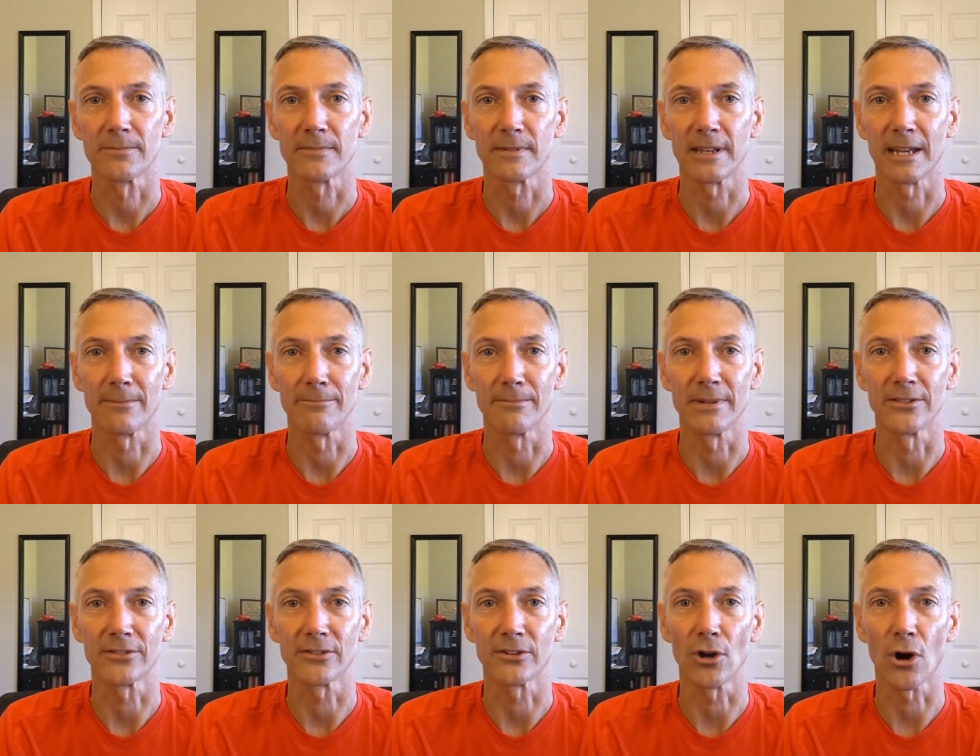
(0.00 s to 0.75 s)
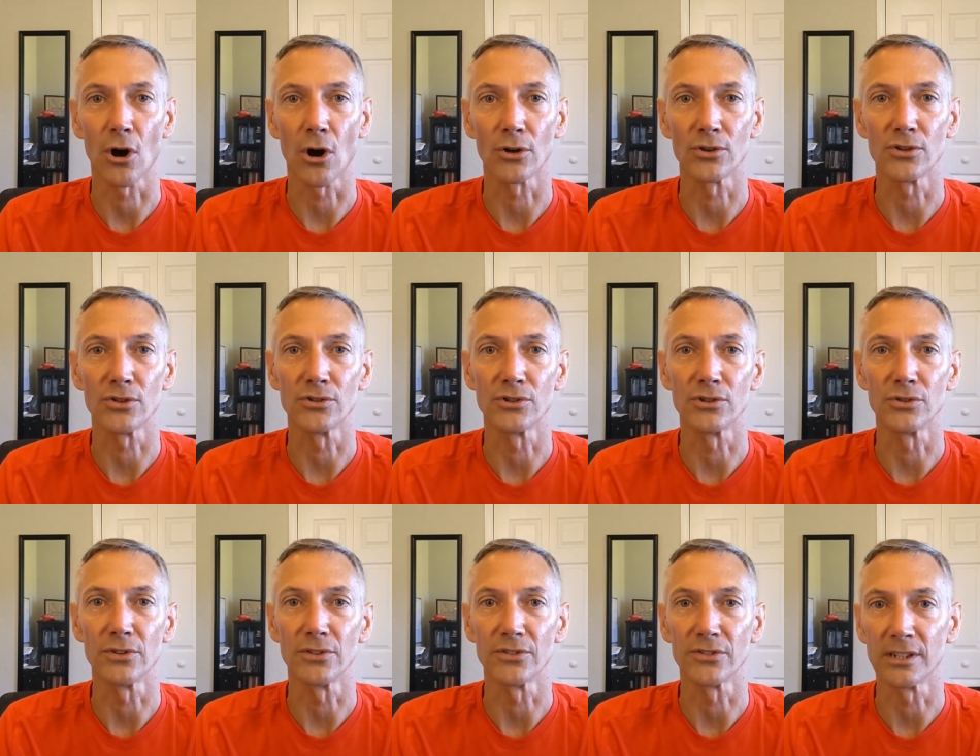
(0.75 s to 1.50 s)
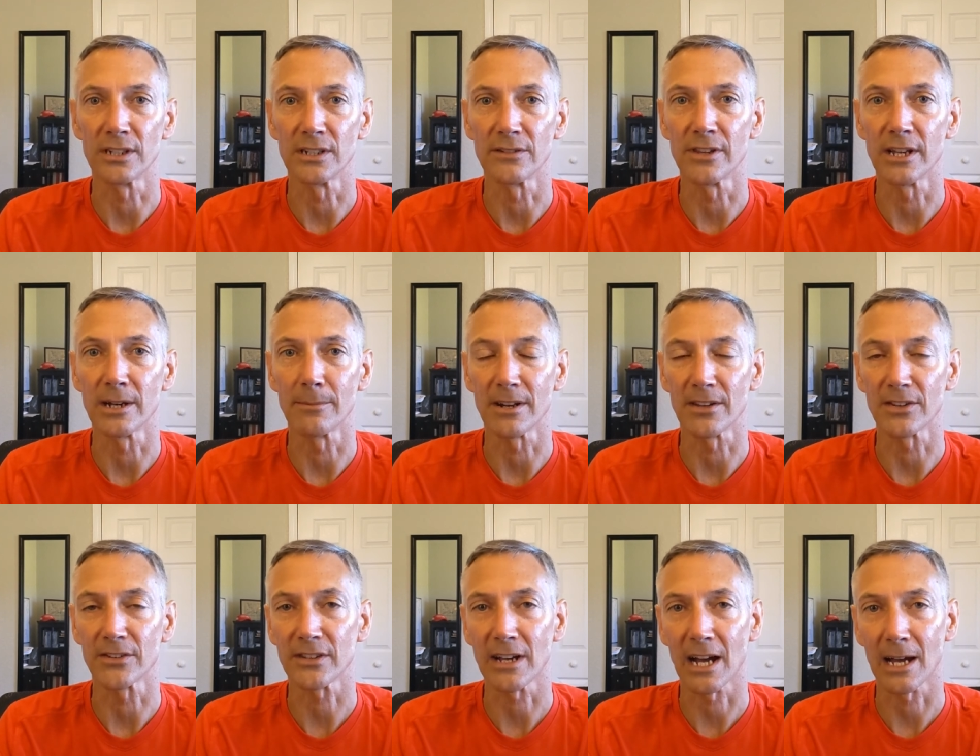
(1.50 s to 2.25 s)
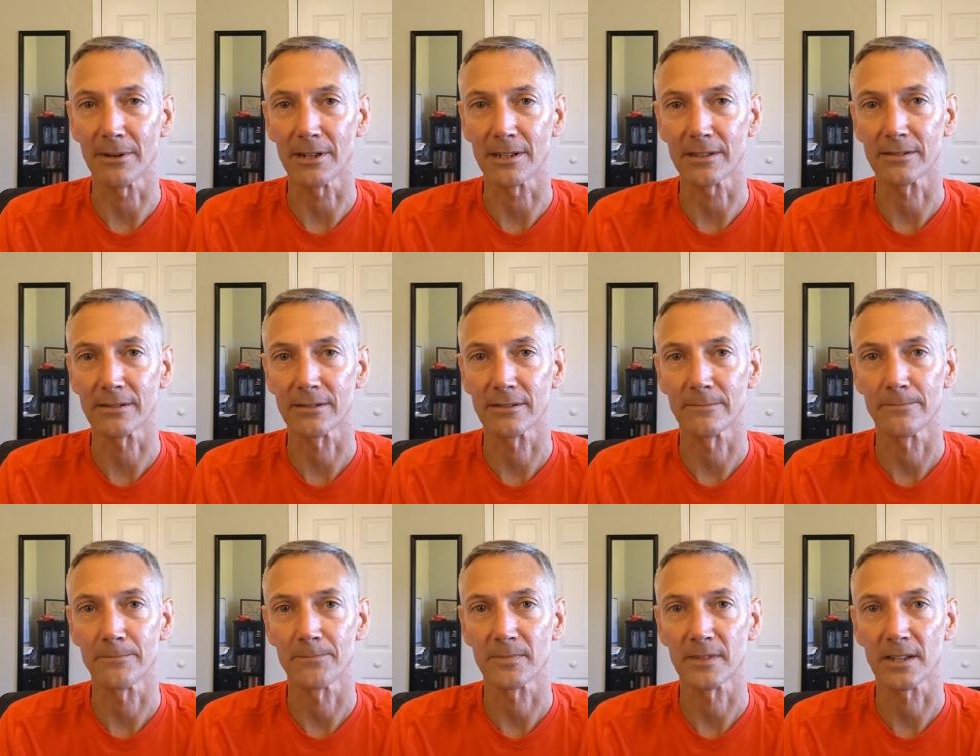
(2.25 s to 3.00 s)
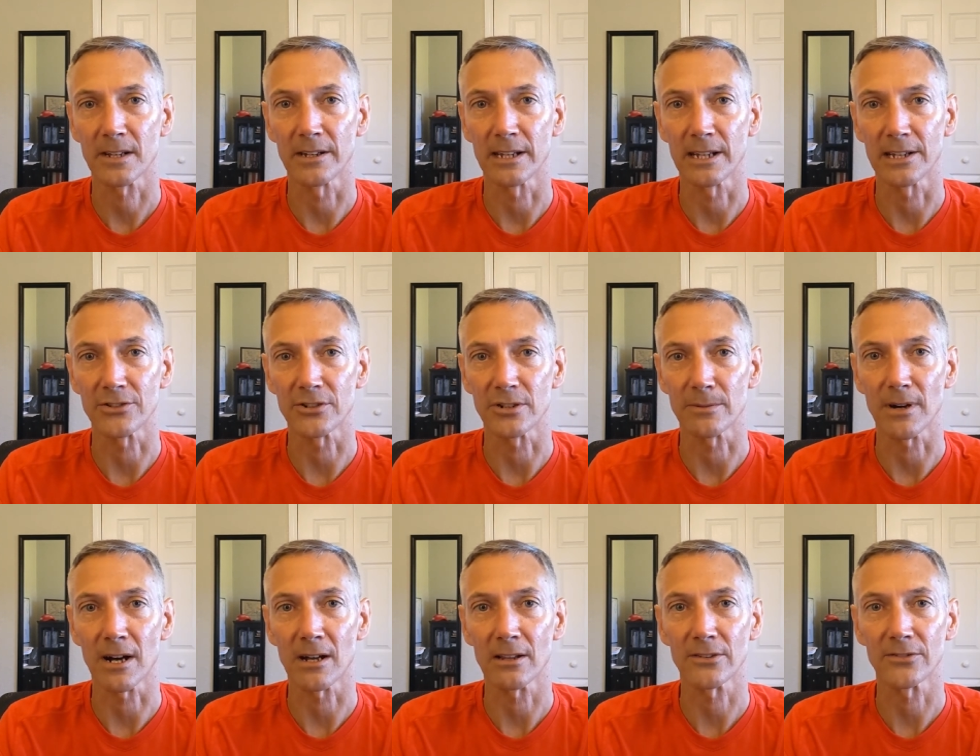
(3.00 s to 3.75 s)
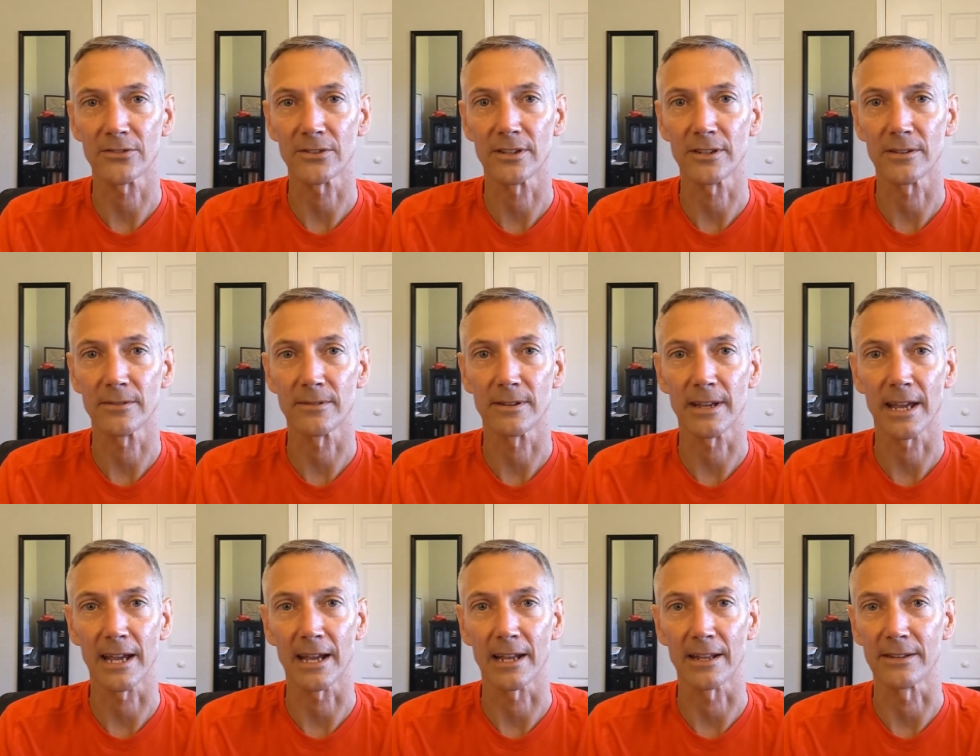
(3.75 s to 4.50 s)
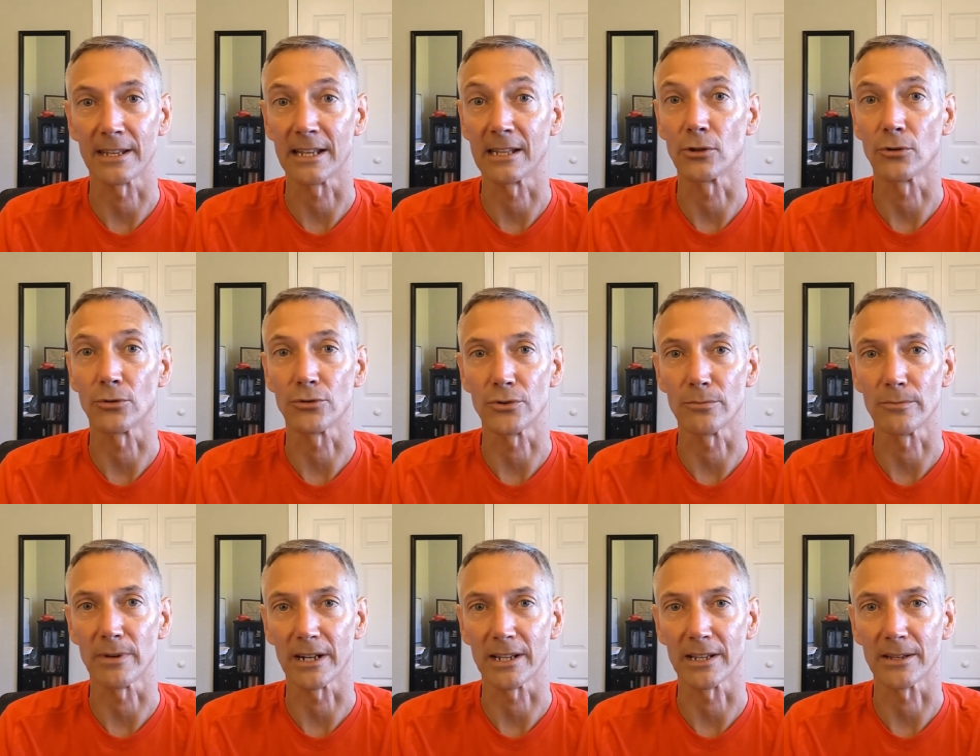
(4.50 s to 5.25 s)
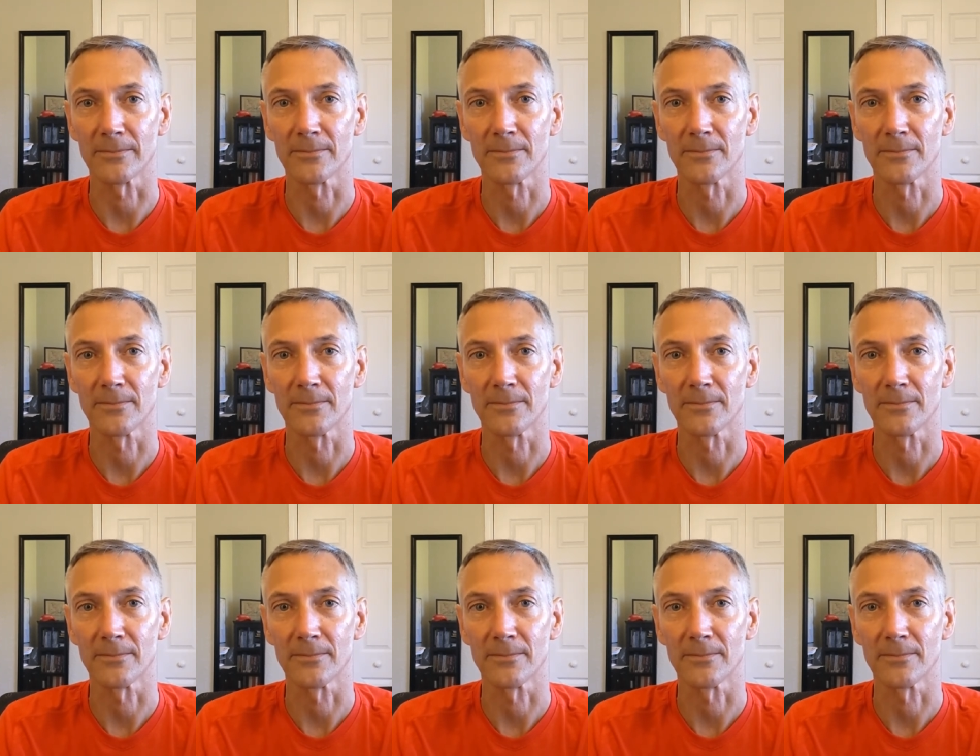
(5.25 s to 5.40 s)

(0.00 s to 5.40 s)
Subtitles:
And basically all you do is give them an assignment against your policy and they loan you money.